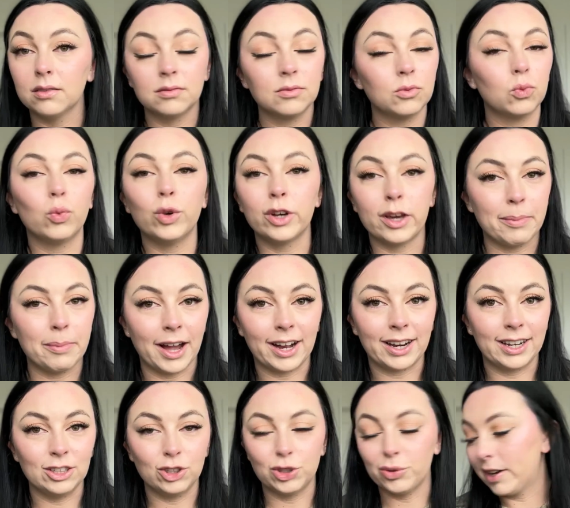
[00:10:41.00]
we'll get back
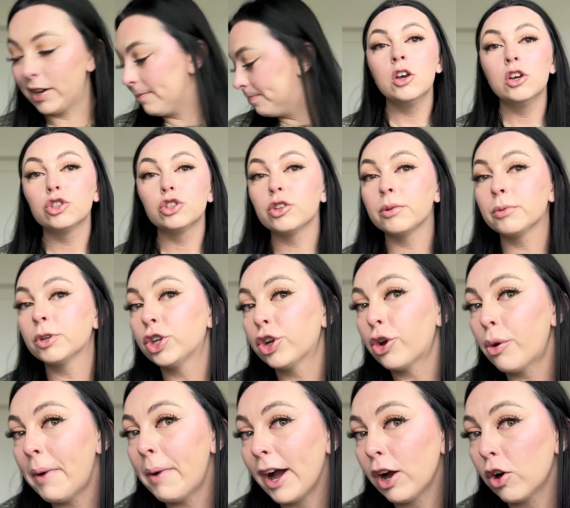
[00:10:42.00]
into it. So I'm gonna go
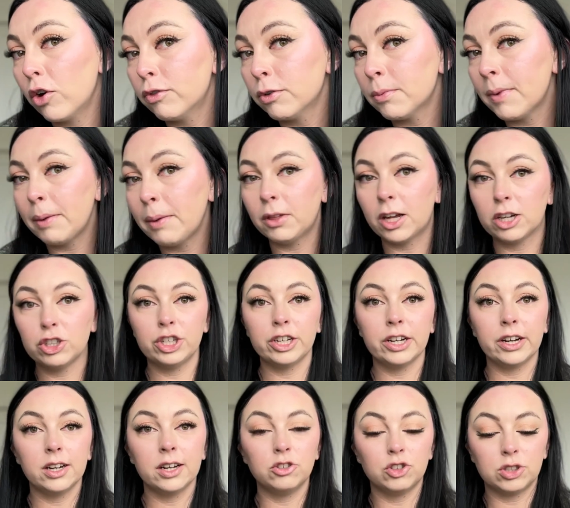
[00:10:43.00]
back over my blush
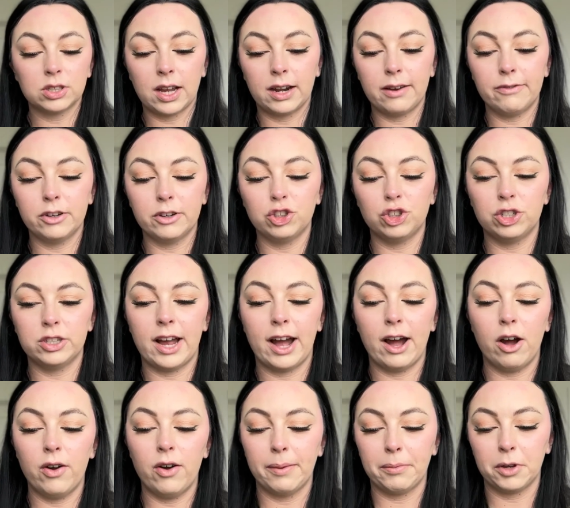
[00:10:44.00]
here and just kind of finish it
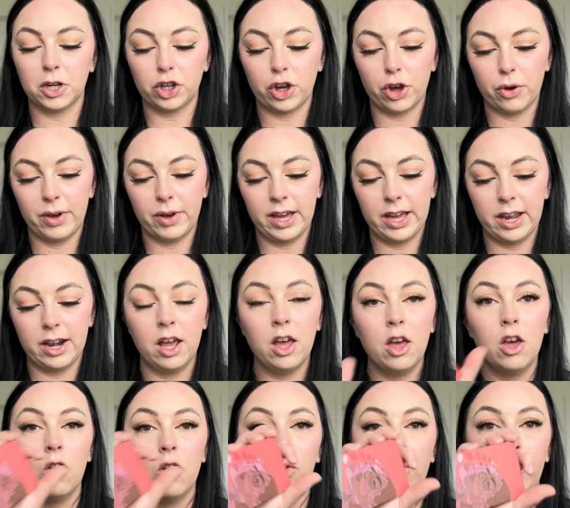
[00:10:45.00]
out. I'm gonna go in
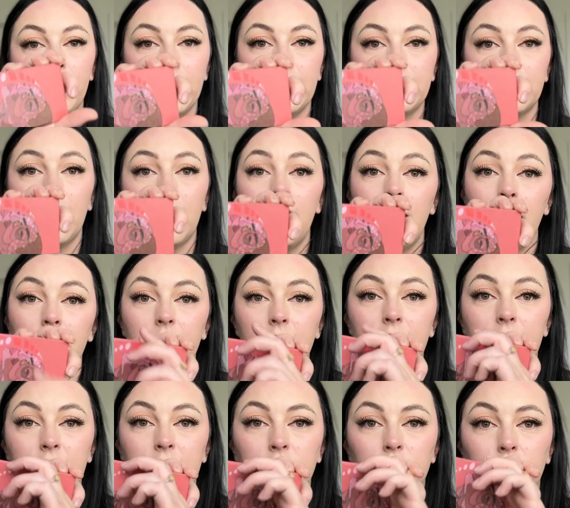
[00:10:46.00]
with
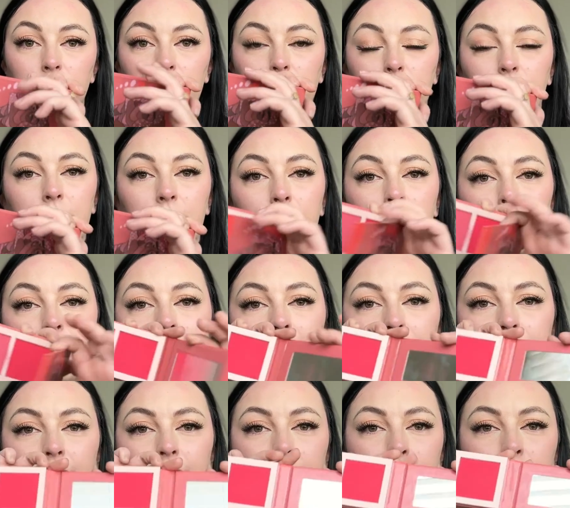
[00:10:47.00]
this duo. I
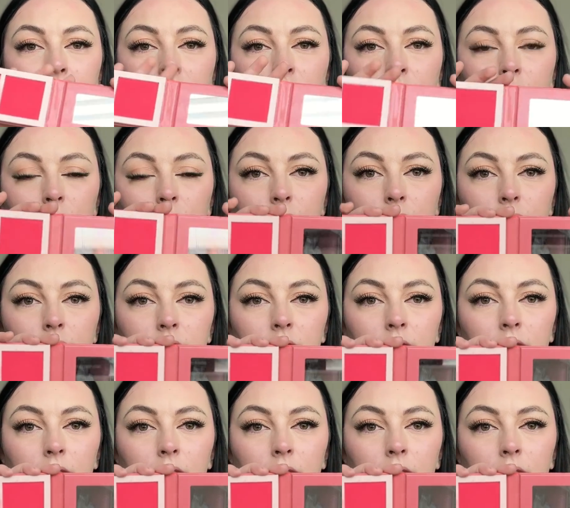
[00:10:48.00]
think I'm gonna use